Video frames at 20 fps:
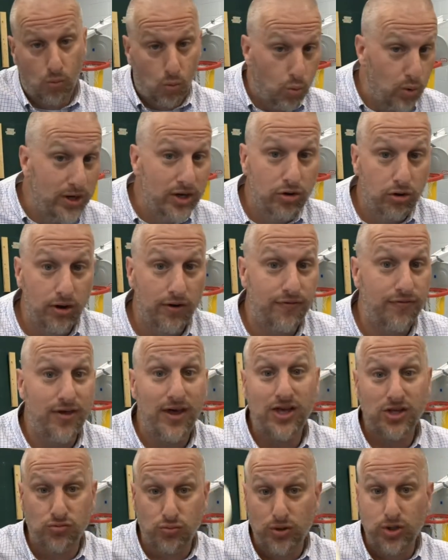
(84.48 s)
wheel of
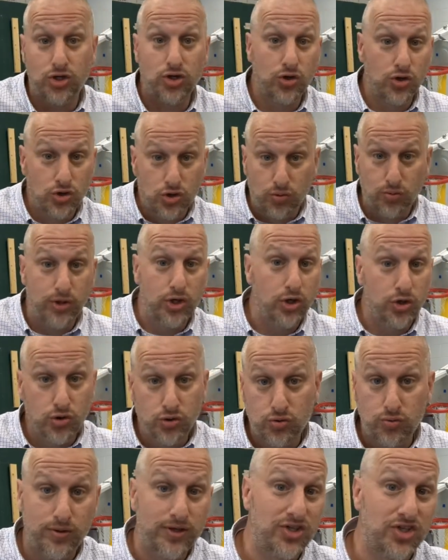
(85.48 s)
things, reduce,
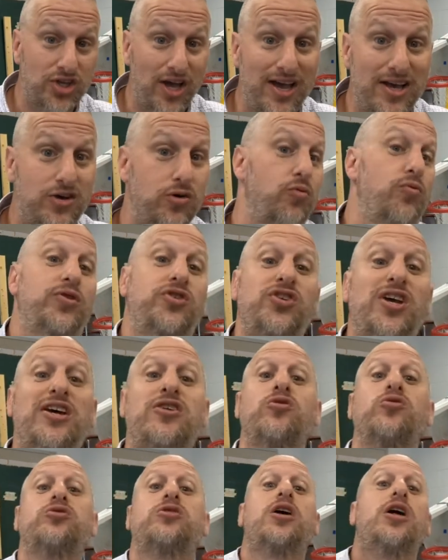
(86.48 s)
reuse, recycle,
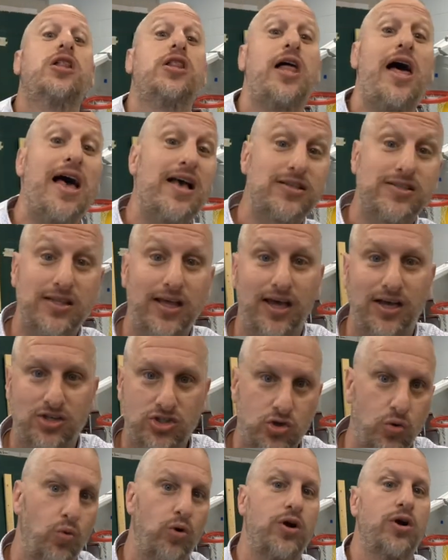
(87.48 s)
recycle is the last thing.
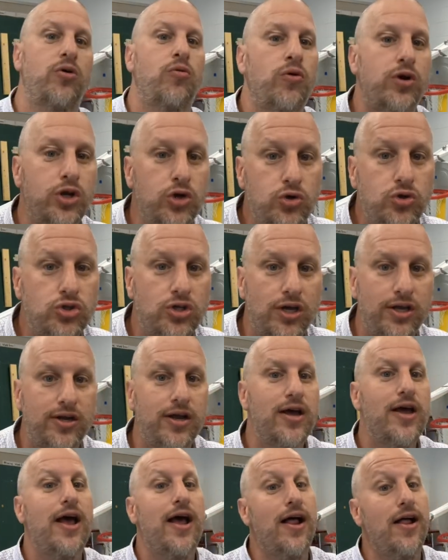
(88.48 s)
So we're gonna reuse
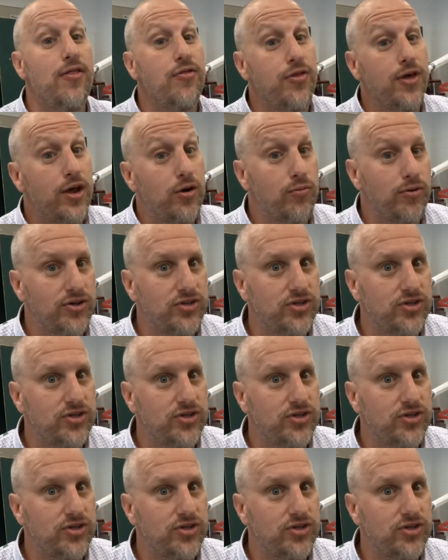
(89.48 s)
it and then